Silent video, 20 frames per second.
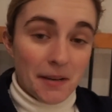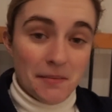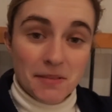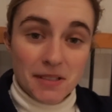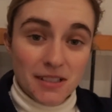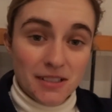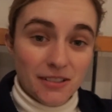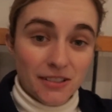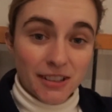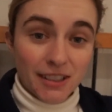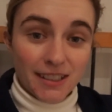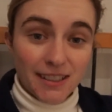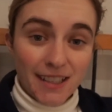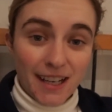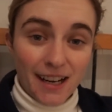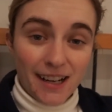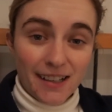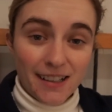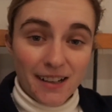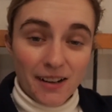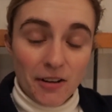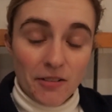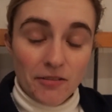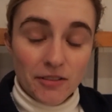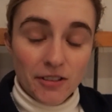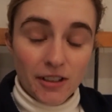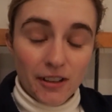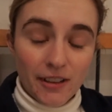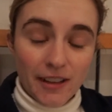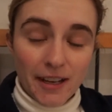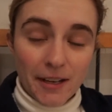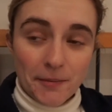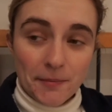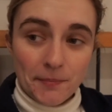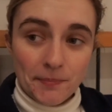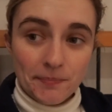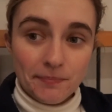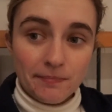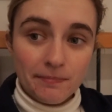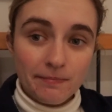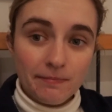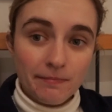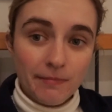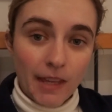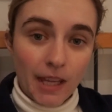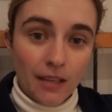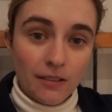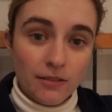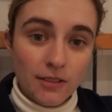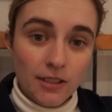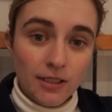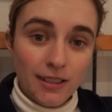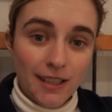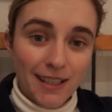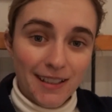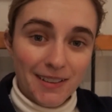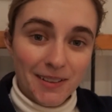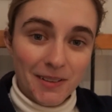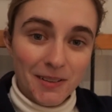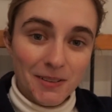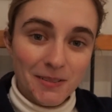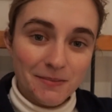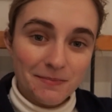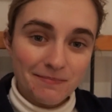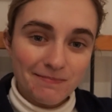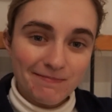I'm just really tired now after all that. It's a good night though.